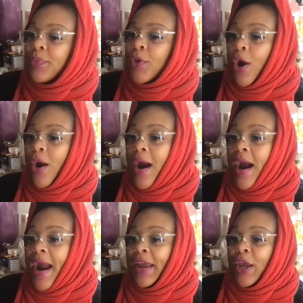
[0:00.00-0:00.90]
All
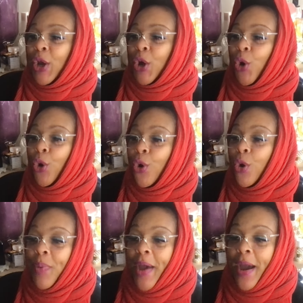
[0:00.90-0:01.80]
right. Cool
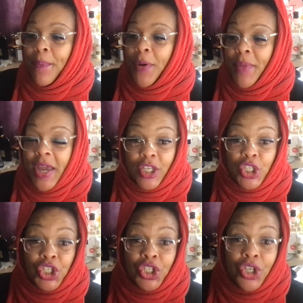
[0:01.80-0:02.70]
peppermint,
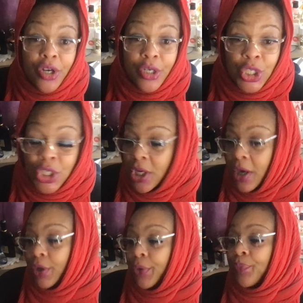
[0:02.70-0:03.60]
sugared
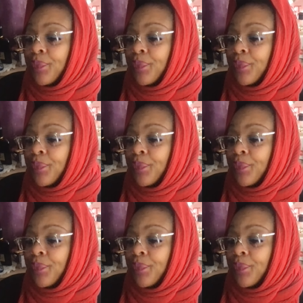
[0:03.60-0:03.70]
snow,